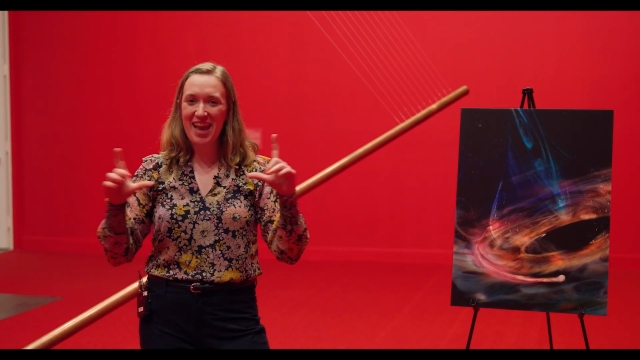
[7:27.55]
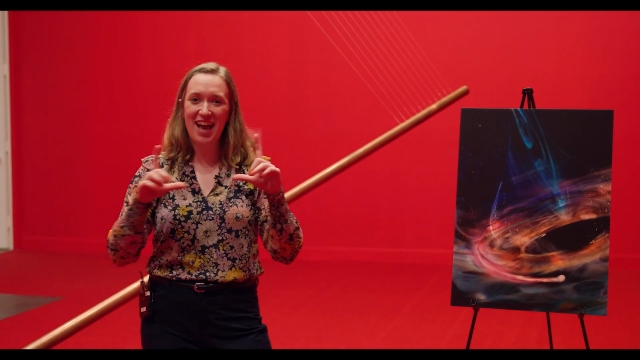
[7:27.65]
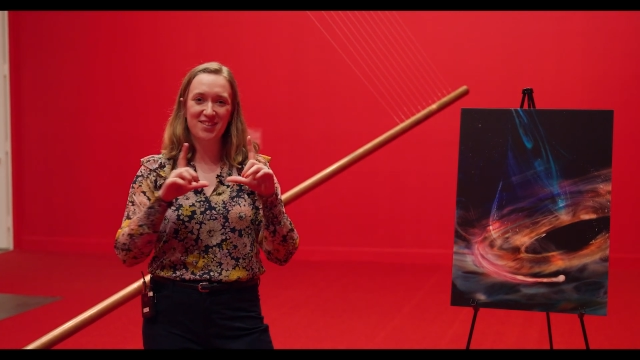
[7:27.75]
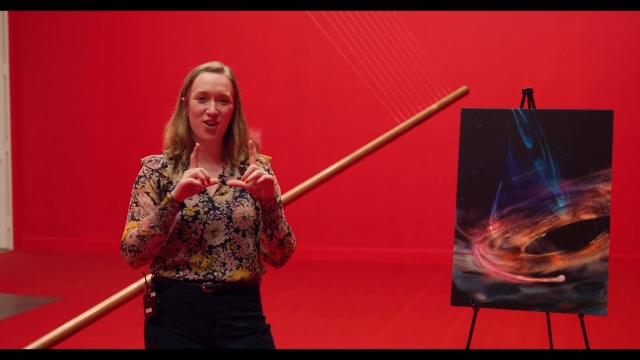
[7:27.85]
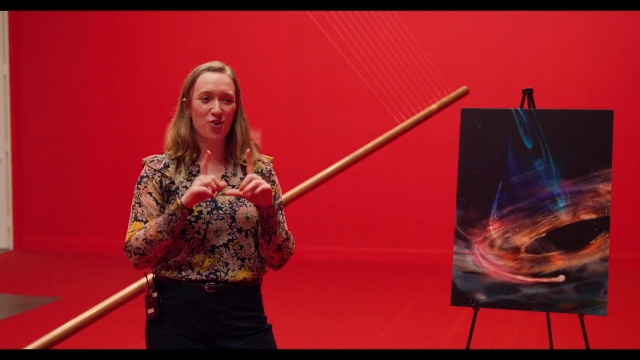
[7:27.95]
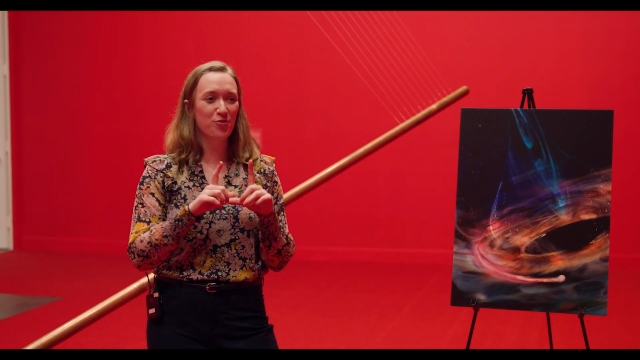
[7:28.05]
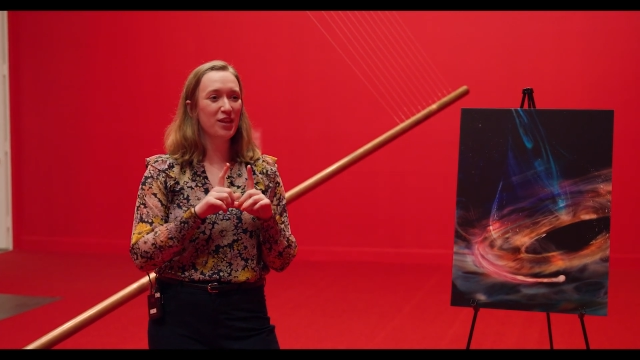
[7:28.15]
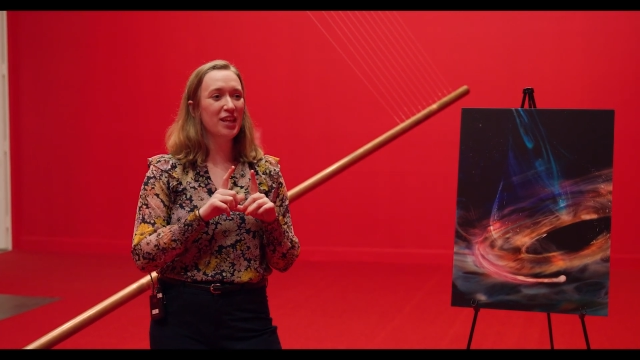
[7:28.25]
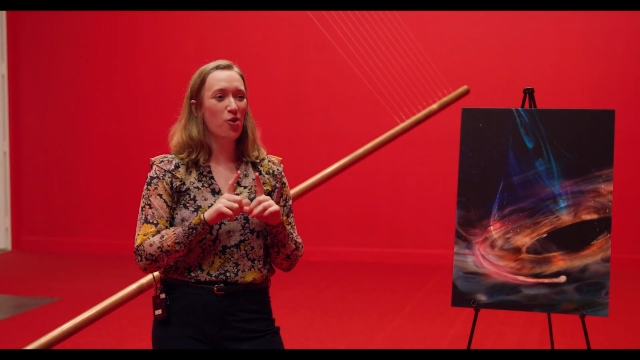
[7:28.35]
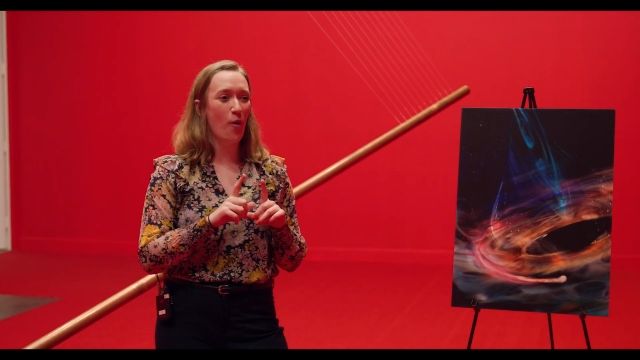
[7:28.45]
gas are
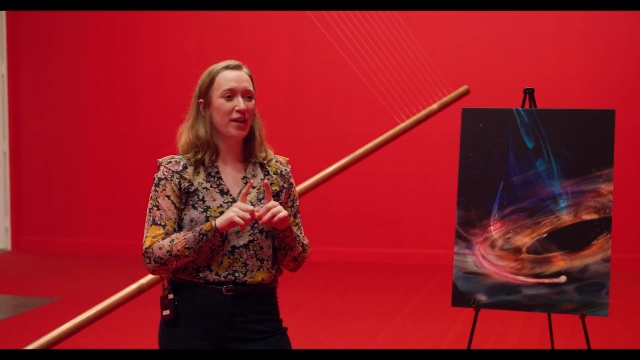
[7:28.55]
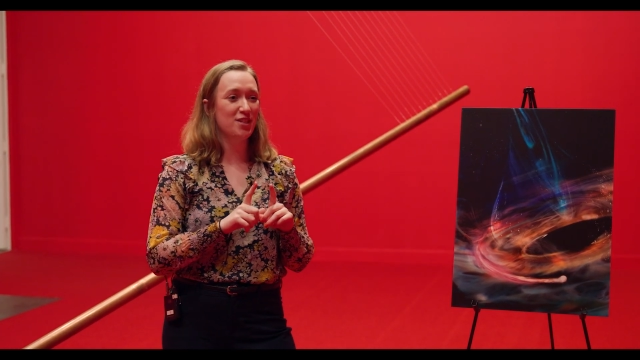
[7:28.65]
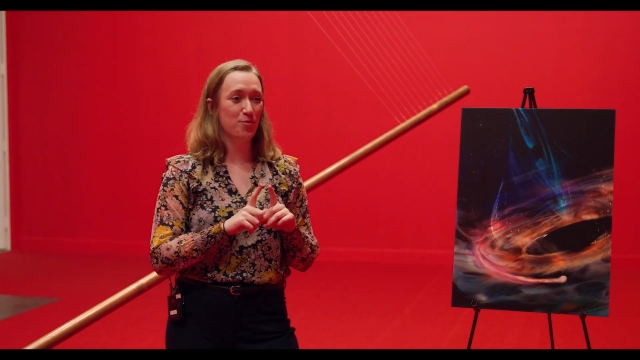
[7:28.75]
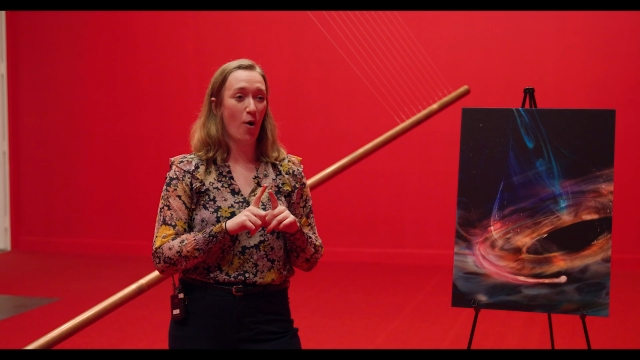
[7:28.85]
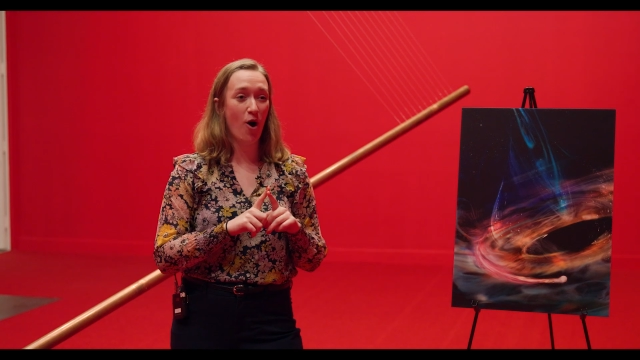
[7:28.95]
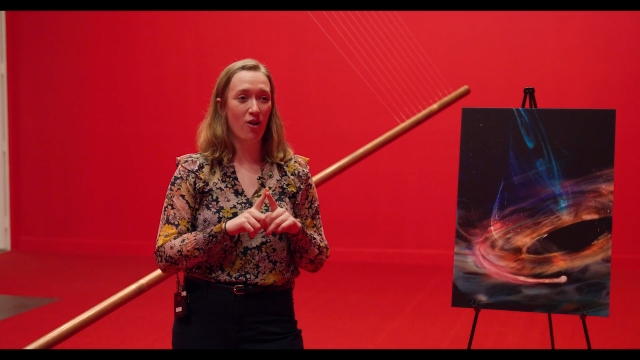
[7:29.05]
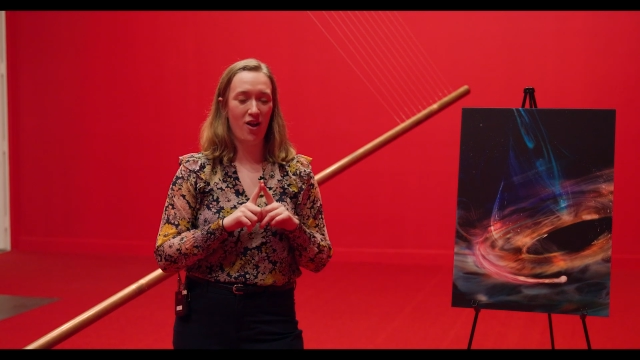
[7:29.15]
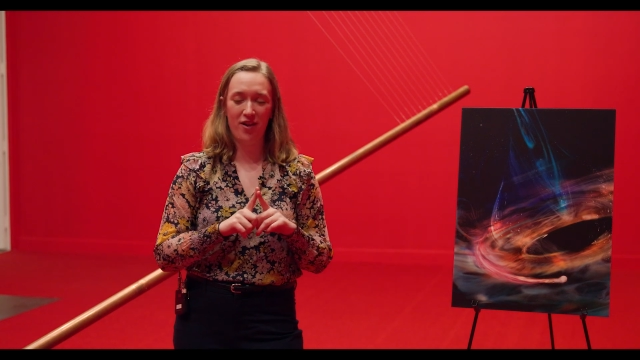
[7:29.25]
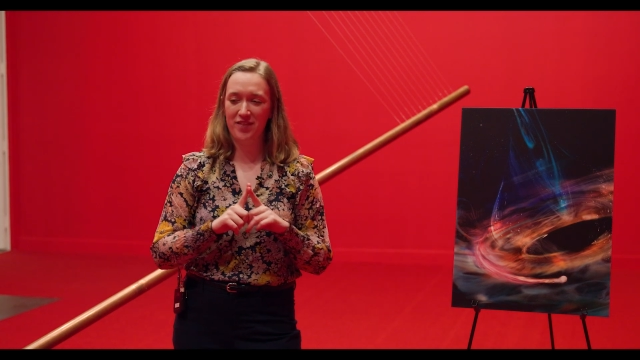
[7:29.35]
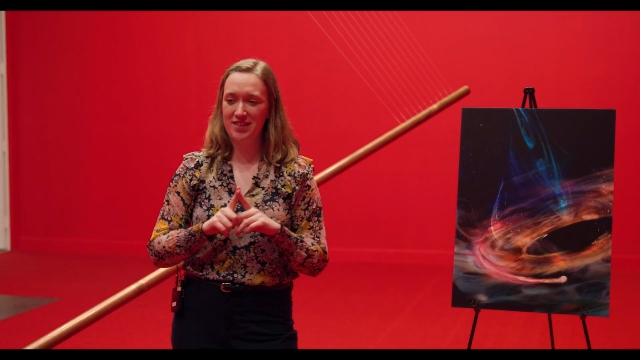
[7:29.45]
really quite small
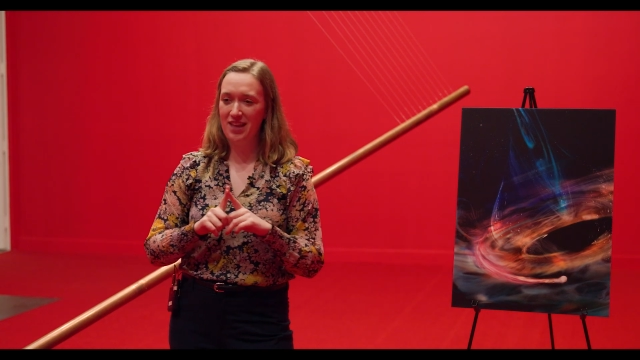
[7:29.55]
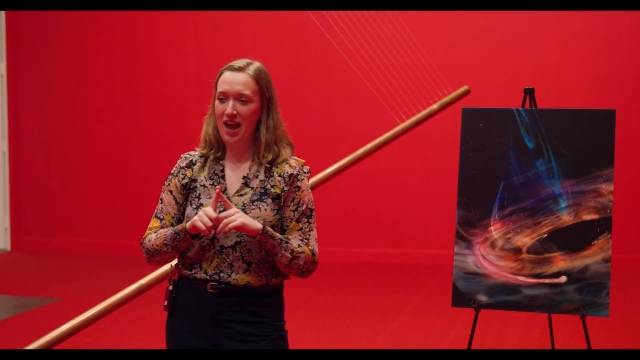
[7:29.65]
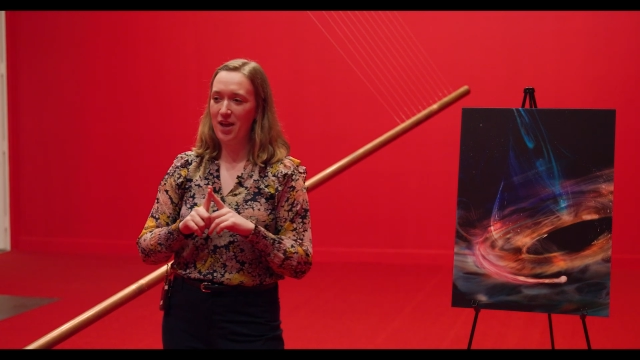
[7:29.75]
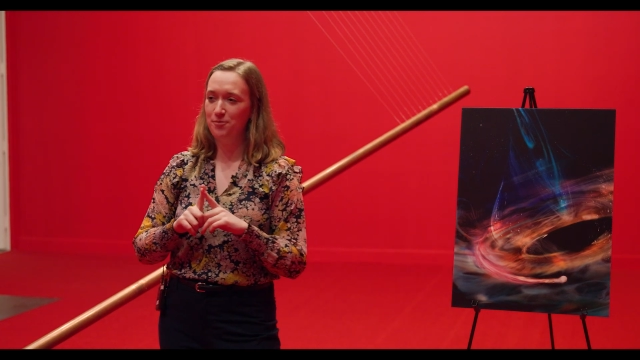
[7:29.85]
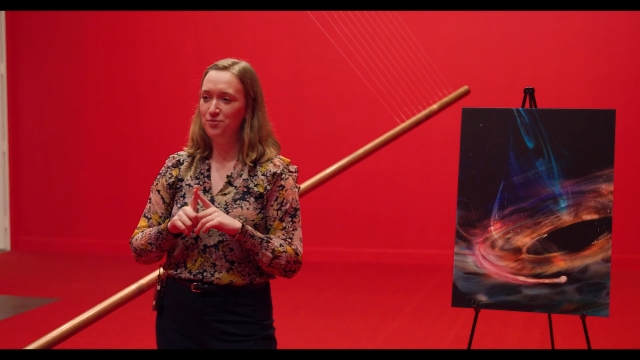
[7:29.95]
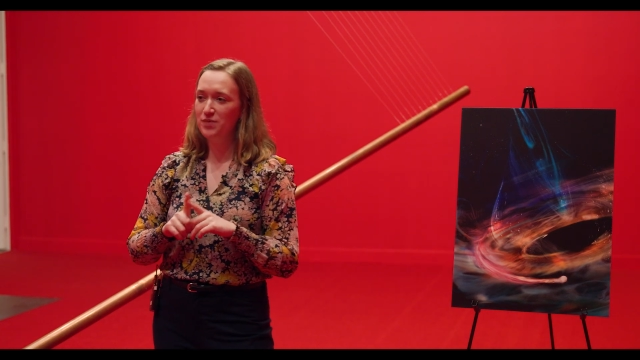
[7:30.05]
on the sky.